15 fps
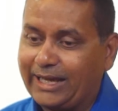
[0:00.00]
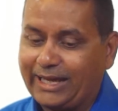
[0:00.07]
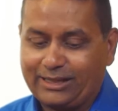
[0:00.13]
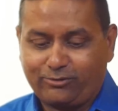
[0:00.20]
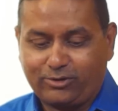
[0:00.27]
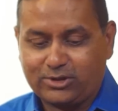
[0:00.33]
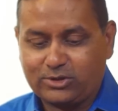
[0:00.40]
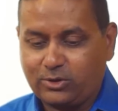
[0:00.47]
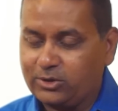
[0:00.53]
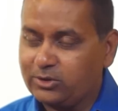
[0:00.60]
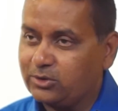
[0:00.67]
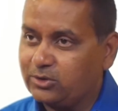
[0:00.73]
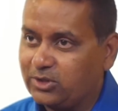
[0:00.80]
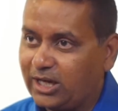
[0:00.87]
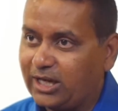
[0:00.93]
And if it's going
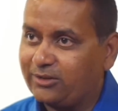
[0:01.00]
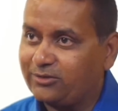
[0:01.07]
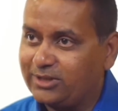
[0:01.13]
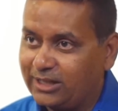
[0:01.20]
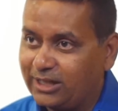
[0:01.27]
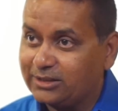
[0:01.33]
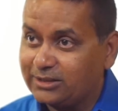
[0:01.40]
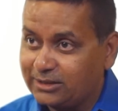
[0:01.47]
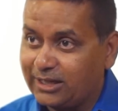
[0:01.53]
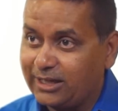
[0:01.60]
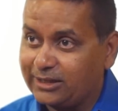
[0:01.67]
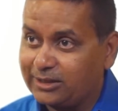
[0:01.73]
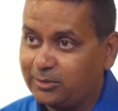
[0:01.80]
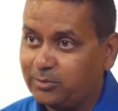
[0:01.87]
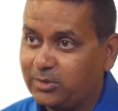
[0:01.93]
to drive the other
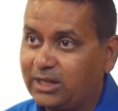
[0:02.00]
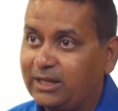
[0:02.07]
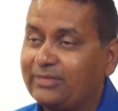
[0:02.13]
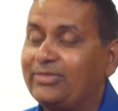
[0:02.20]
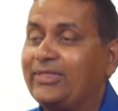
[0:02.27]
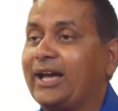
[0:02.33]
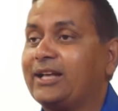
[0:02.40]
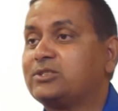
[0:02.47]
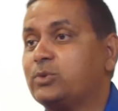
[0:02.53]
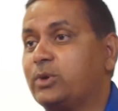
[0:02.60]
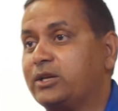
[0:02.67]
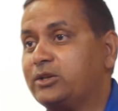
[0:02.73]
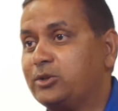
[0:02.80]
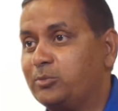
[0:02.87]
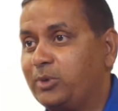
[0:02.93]
item, that's
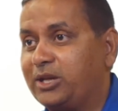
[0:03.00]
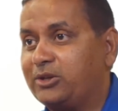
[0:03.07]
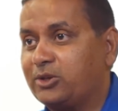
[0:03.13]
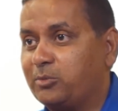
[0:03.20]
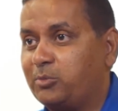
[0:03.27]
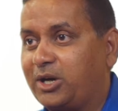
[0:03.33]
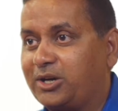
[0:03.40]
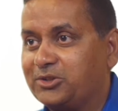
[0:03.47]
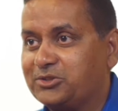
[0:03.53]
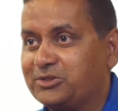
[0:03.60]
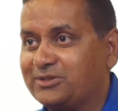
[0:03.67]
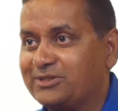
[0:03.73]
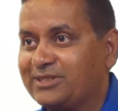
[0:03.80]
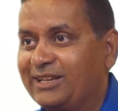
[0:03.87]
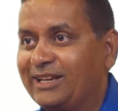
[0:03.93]
where you make your
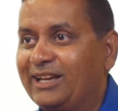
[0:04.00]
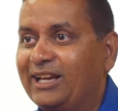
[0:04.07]
margins.